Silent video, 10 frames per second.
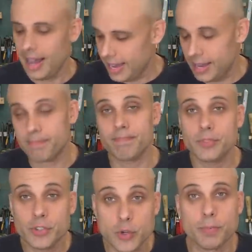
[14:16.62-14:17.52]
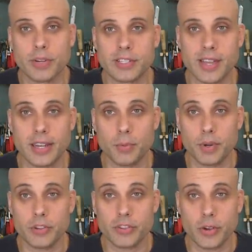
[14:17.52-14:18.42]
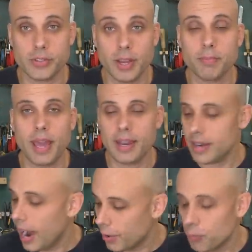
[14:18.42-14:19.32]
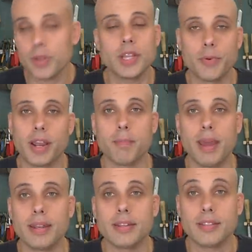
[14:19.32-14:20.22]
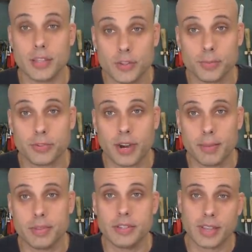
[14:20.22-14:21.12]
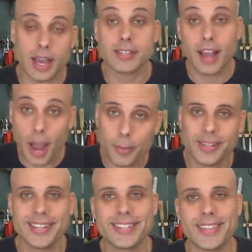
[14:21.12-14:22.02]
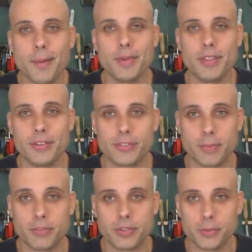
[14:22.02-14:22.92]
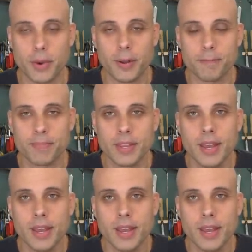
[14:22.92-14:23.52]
I get super excited when it shows up, and I really recommend that you subscribe to these guys. I will link to them in the description as well.